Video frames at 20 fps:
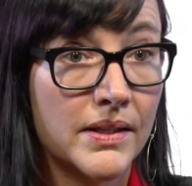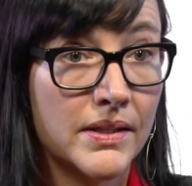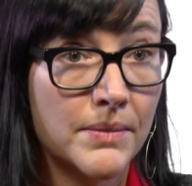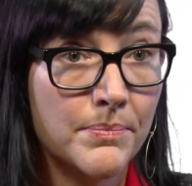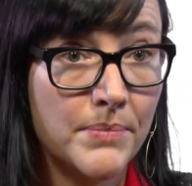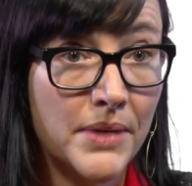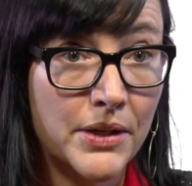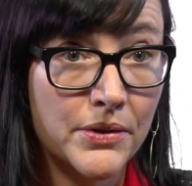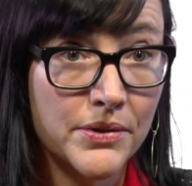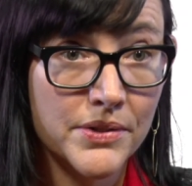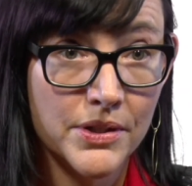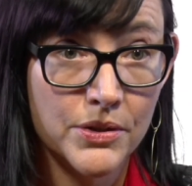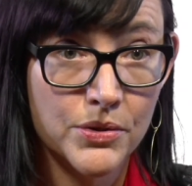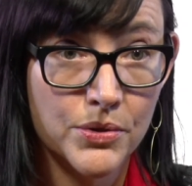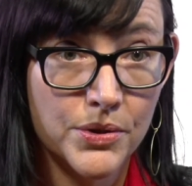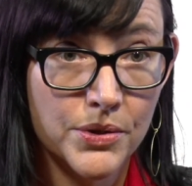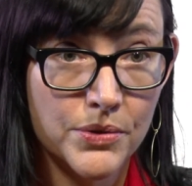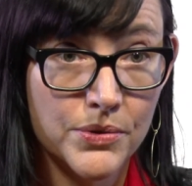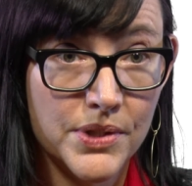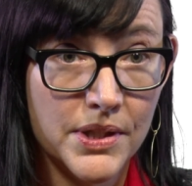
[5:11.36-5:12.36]
The meters
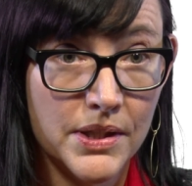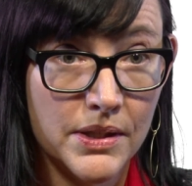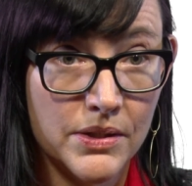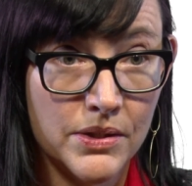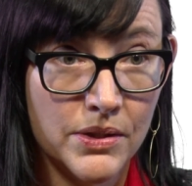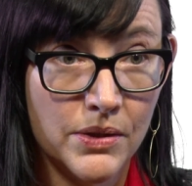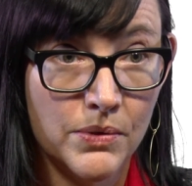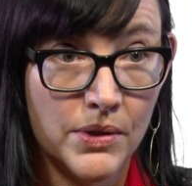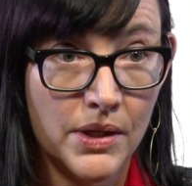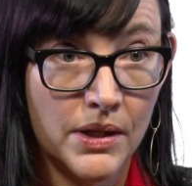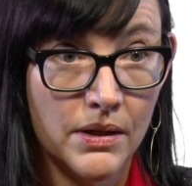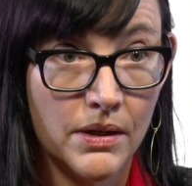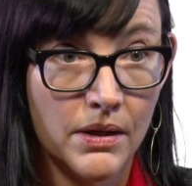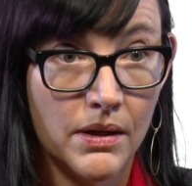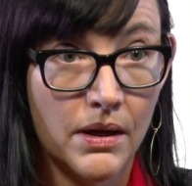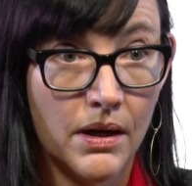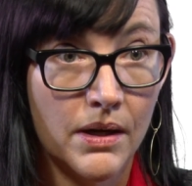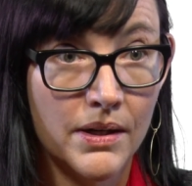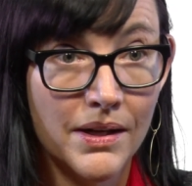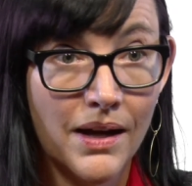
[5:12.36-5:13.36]
introduced in this unit
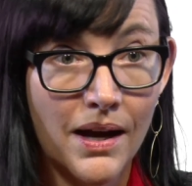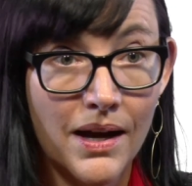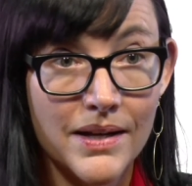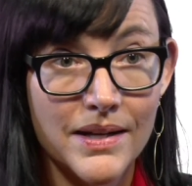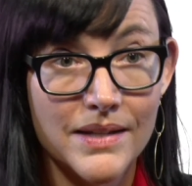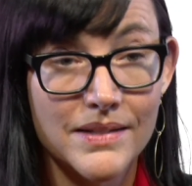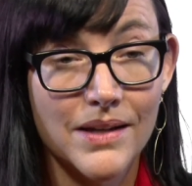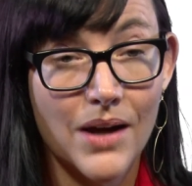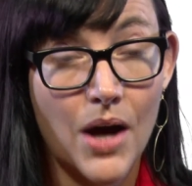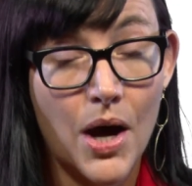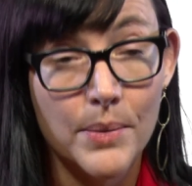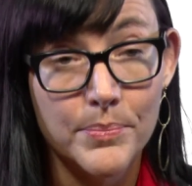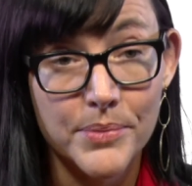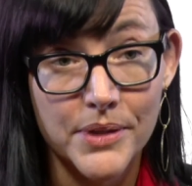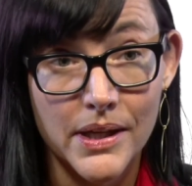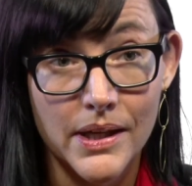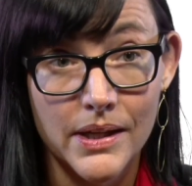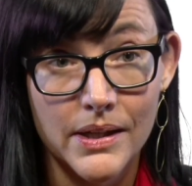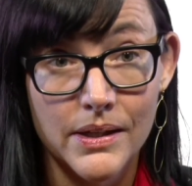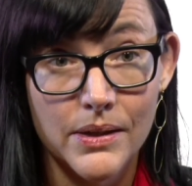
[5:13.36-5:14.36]
are not as
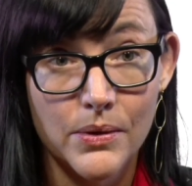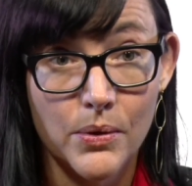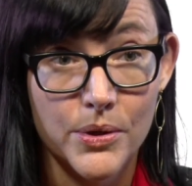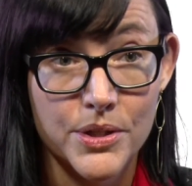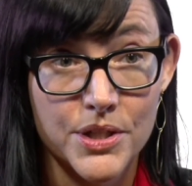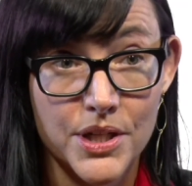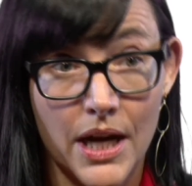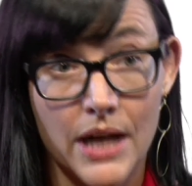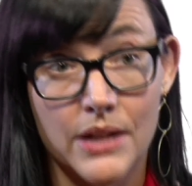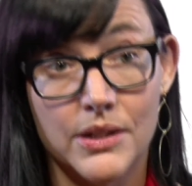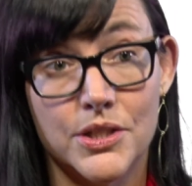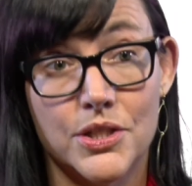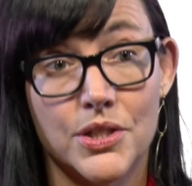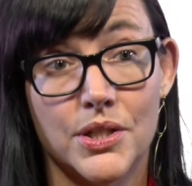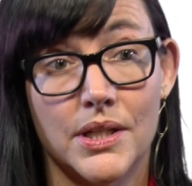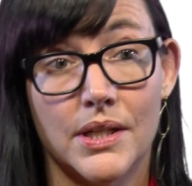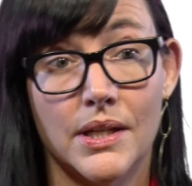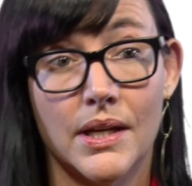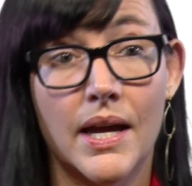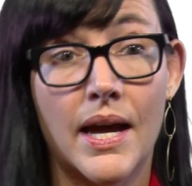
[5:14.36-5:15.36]
complicated or
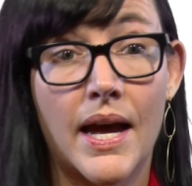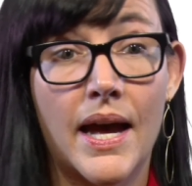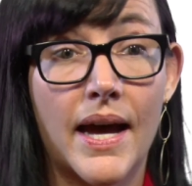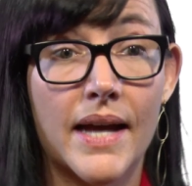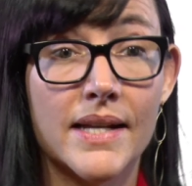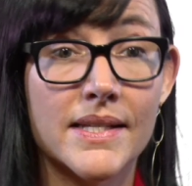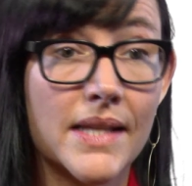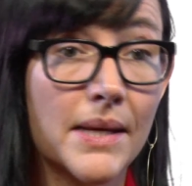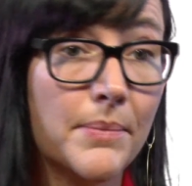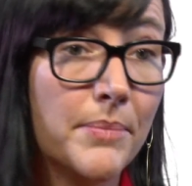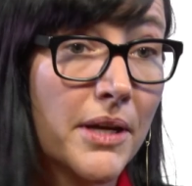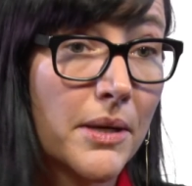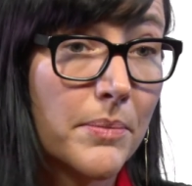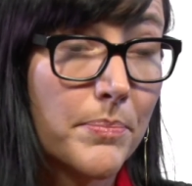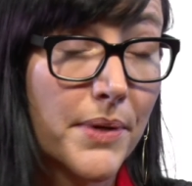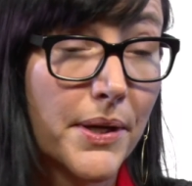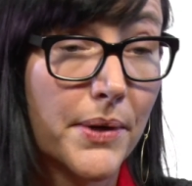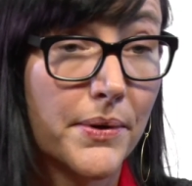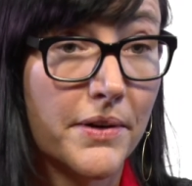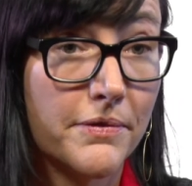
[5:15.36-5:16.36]
challenging as they may
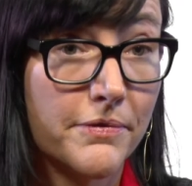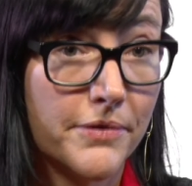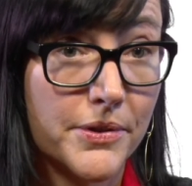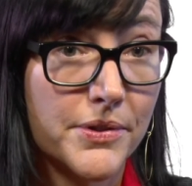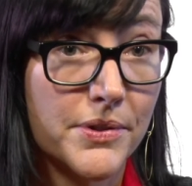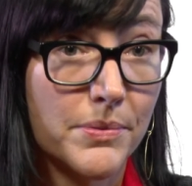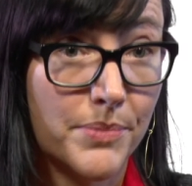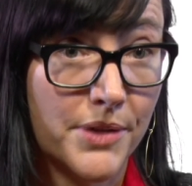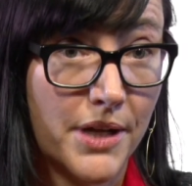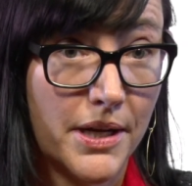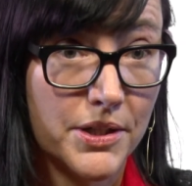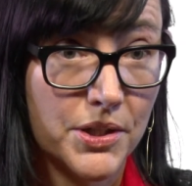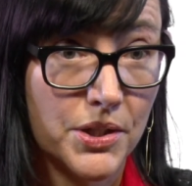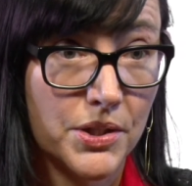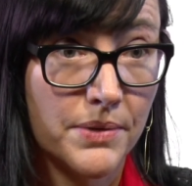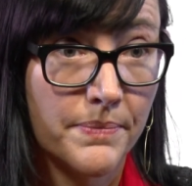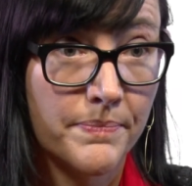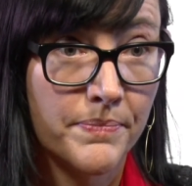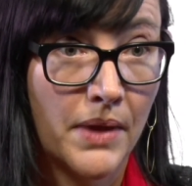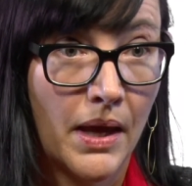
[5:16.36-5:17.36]
appear at first
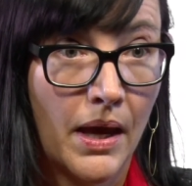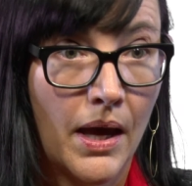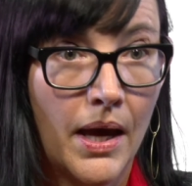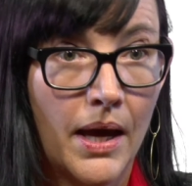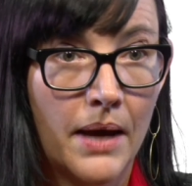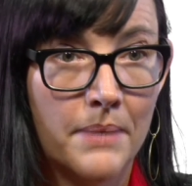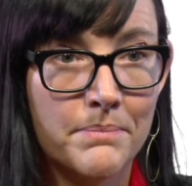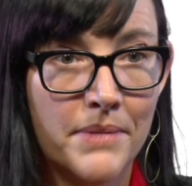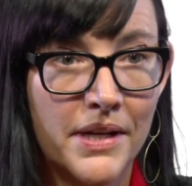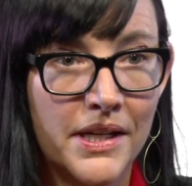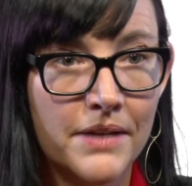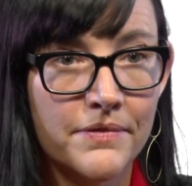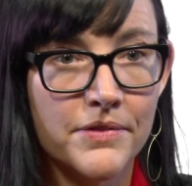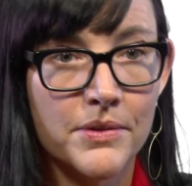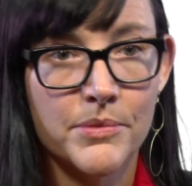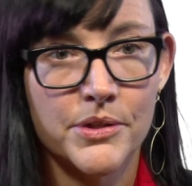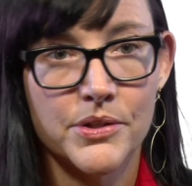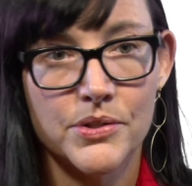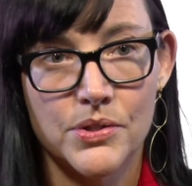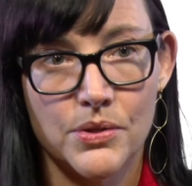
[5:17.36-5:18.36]
blush. Many of
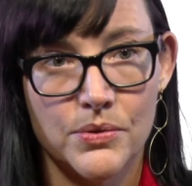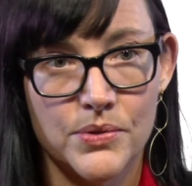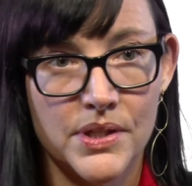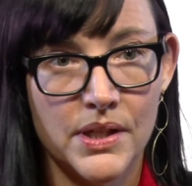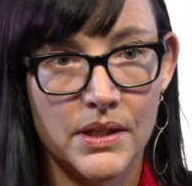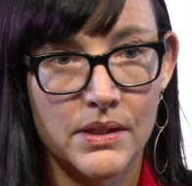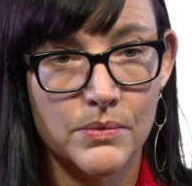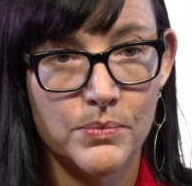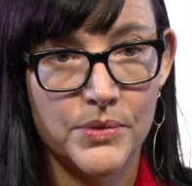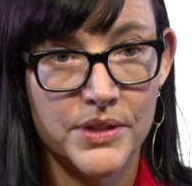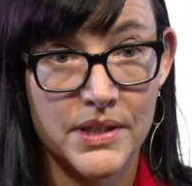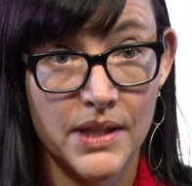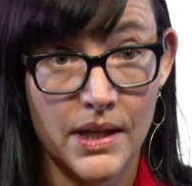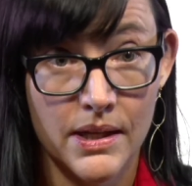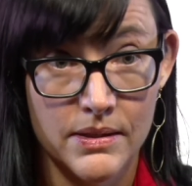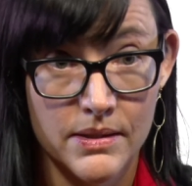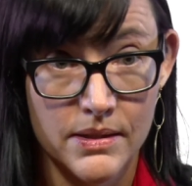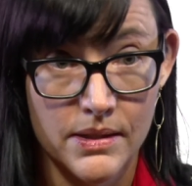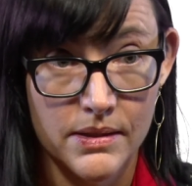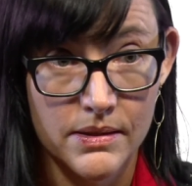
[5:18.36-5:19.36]
them are associated with
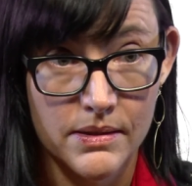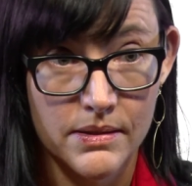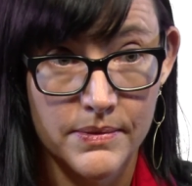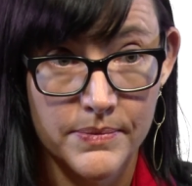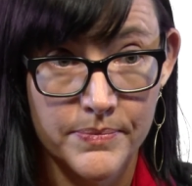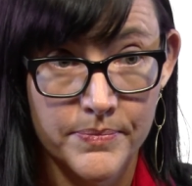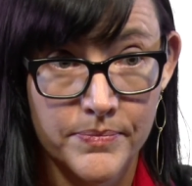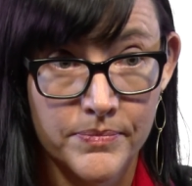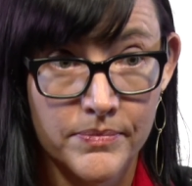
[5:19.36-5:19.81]
dances.